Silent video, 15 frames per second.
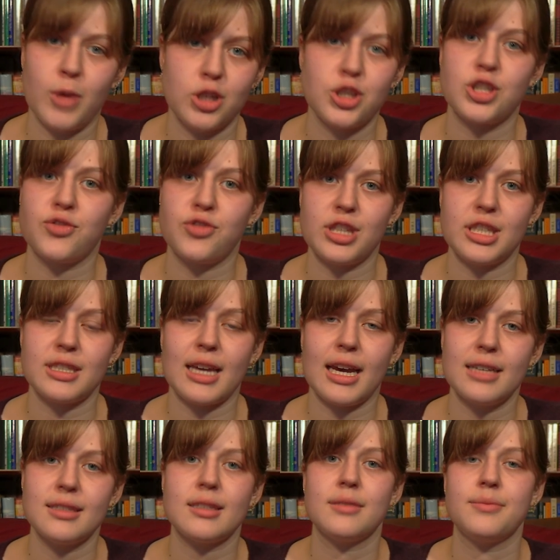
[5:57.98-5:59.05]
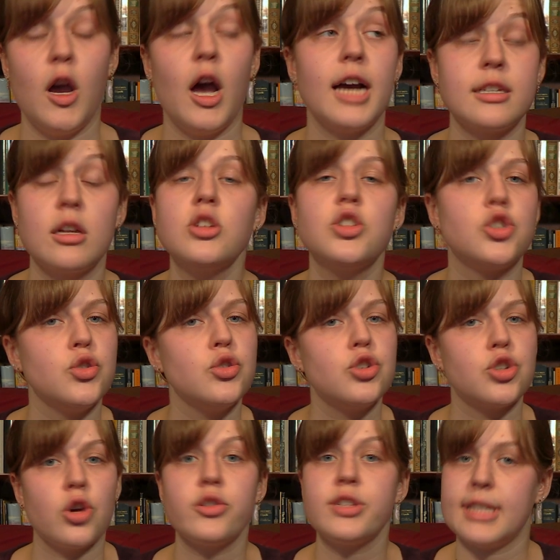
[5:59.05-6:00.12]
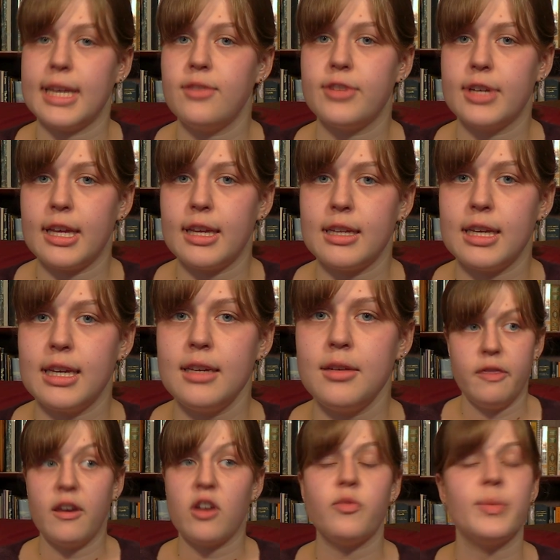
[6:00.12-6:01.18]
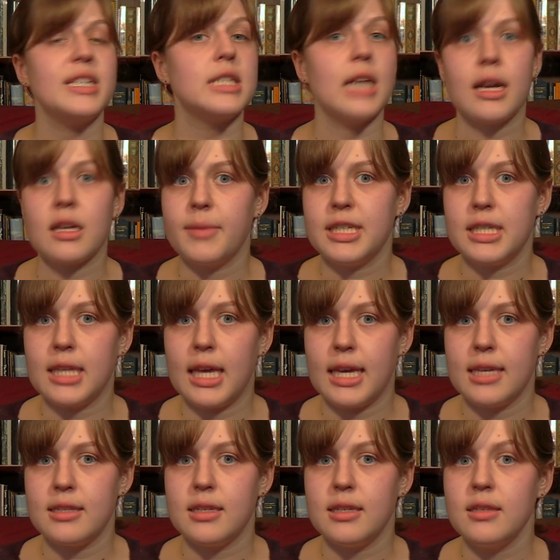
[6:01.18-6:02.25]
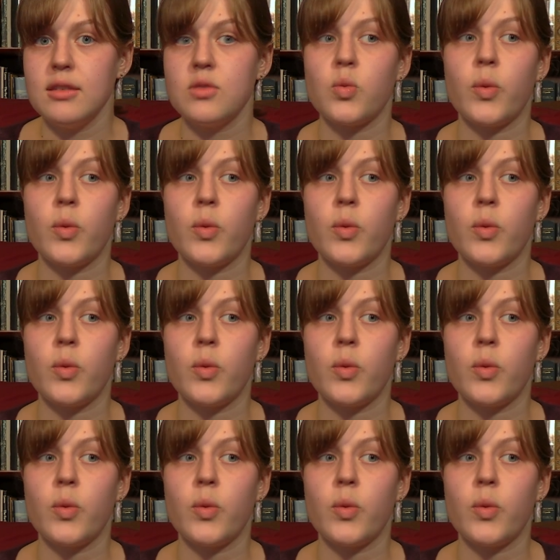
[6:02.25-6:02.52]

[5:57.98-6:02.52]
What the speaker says: marshes for these guys. Adults do show site fidelity. There have been documented cases